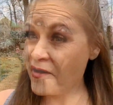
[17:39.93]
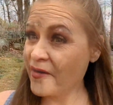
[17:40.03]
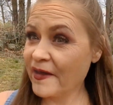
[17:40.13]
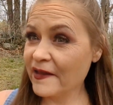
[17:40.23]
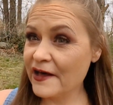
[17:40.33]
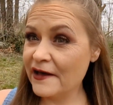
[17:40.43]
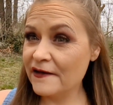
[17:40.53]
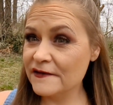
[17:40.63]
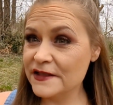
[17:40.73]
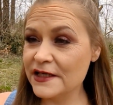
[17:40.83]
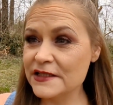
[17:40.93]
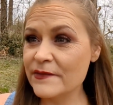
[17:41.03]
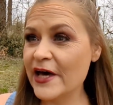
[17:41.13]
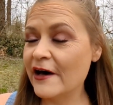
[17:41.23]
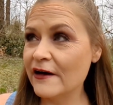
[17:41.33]
my loves, it is
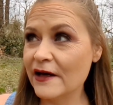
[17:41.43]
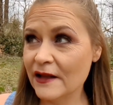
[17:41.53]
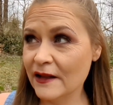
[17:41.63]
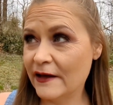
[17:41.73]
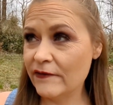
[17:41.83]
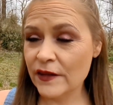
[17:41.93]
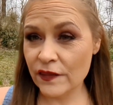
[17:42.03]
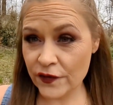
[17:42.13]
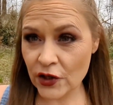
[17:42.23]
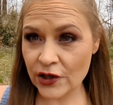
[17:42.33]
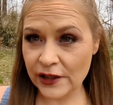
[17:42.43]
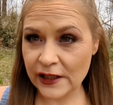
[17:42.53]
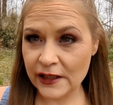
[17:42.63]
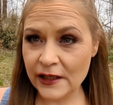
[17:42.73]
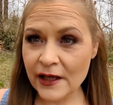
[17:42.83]
about
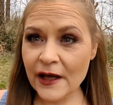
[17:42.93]
11:30.